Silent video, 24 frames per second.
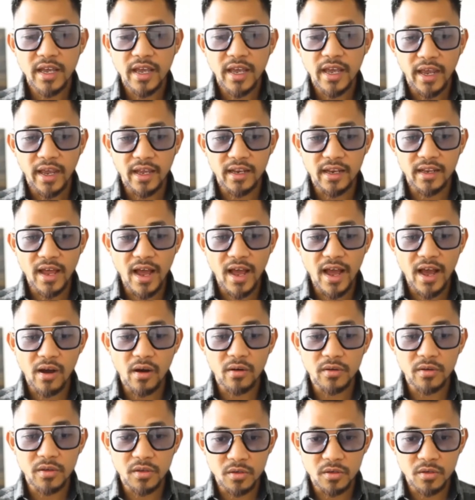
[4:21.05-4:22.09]
And
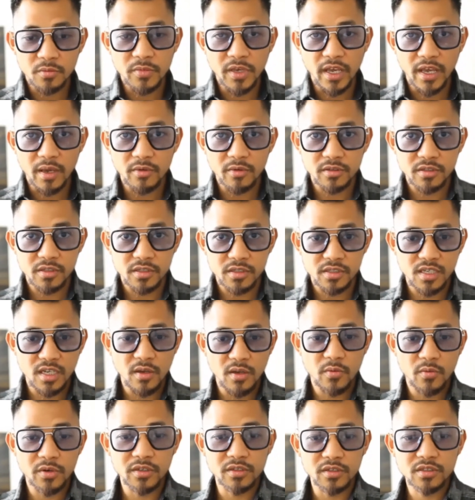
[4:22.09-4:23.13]
now you'll be able to see
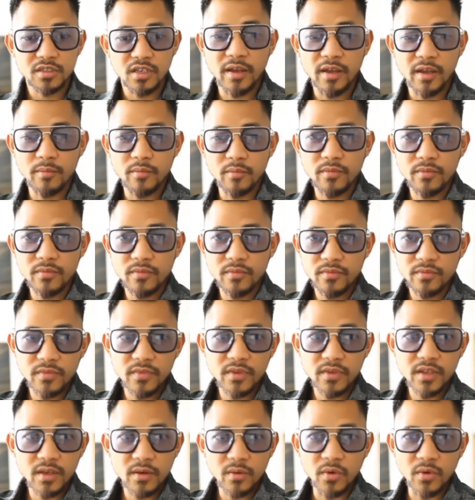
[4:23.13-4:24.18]
real time
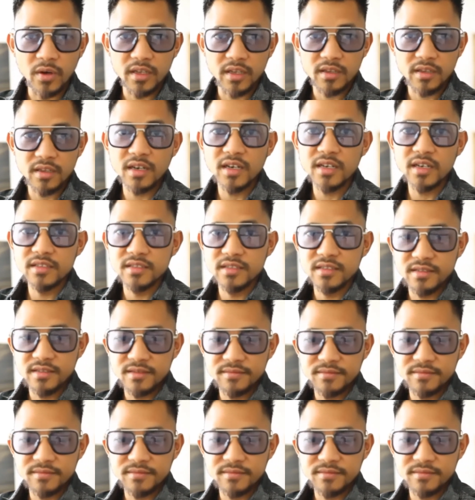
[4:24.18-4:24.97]
what it does.